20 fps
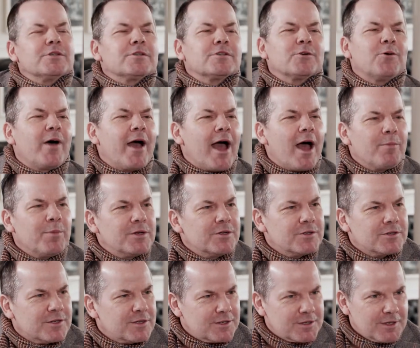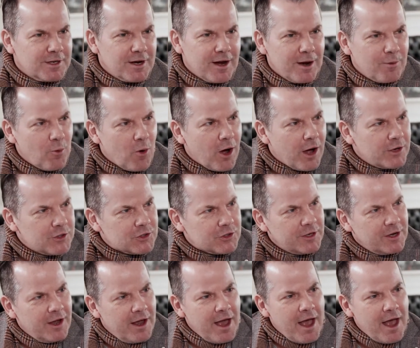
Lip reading: just so happy to just sit and watch.